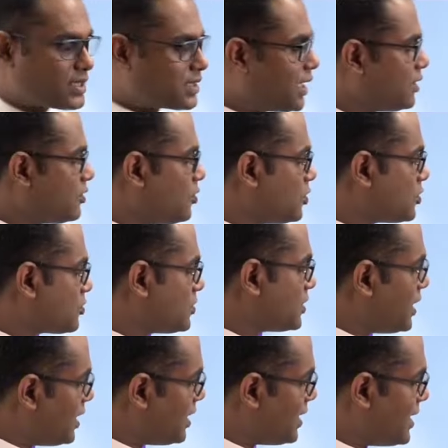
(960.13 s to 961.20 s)
once I go through
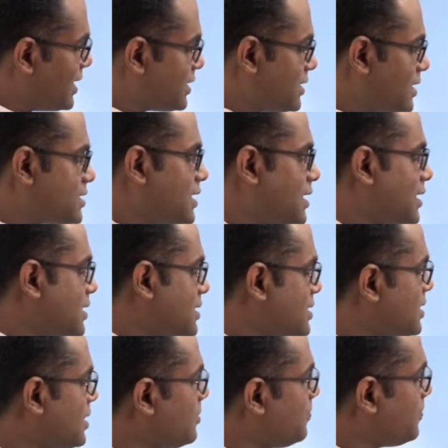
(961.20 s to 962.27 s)
the lecture
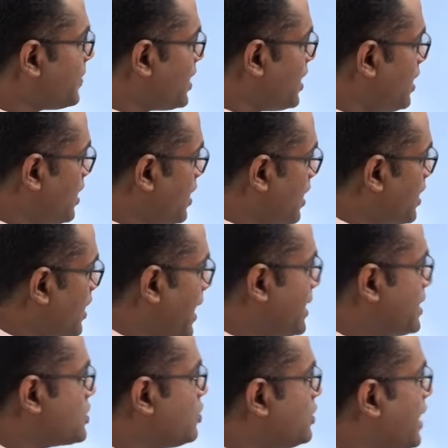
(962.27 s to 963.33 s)
series.
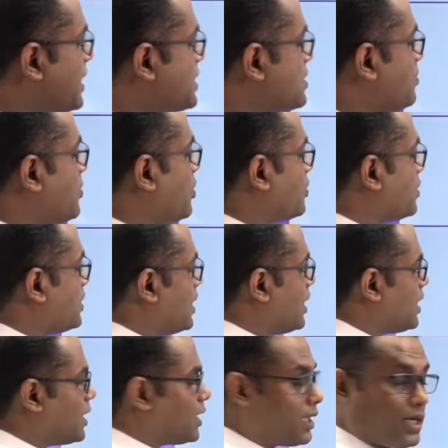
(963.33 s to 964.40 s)
Right, so that is about
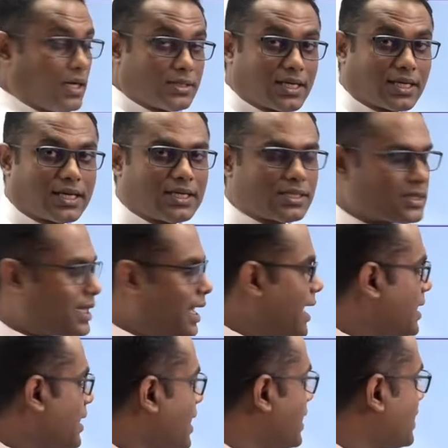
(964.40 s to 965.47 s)
the second
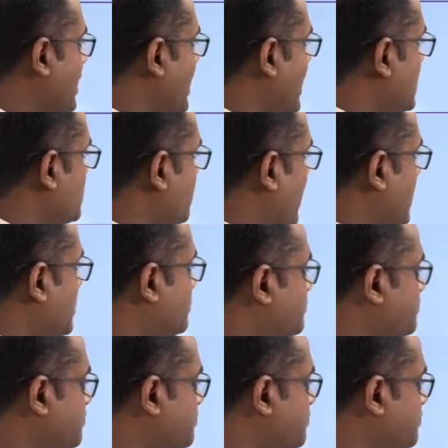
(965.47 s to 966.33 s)
standard, LKS 1.